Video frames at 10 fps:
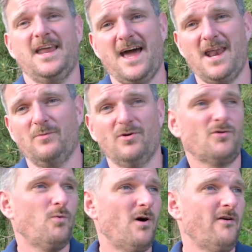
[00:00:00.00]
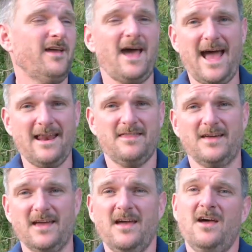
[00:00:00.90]
an animal, quarry,
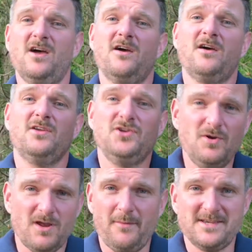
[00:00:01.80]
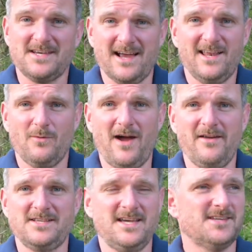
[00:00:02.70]
anything, you know exactly
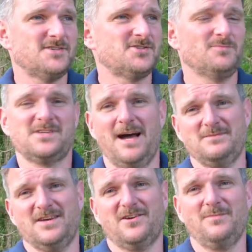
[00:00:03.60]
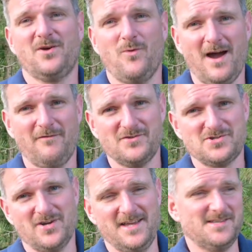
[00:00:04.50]
where it is, and sometimes it can be quite
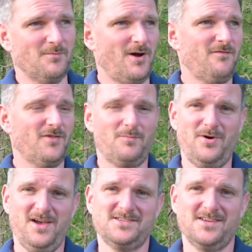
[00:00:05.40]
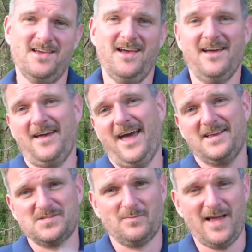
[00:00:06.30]
frustrating both for the person
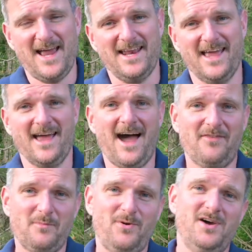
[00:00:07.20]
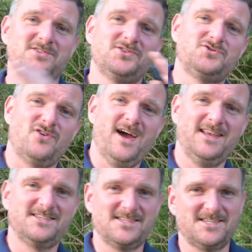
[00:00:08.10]
explaining and the person
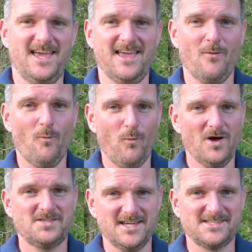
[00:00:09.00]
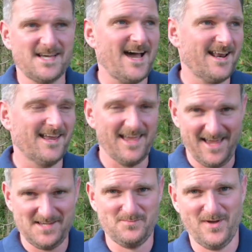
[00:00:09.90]
trying to see what
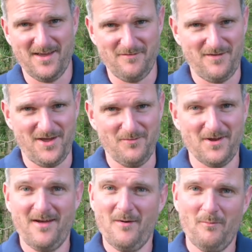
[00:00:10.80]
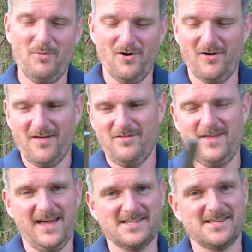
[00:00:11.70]
exactly is being viewed. But
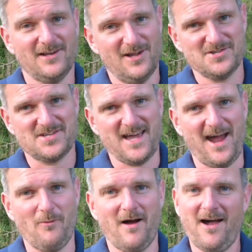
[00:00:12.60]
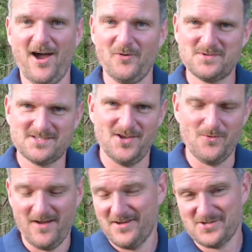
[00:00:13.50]
this Lost Scout hopes
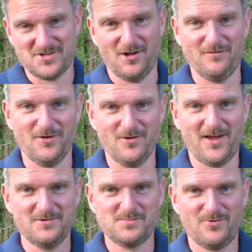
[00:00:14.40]
to solve all those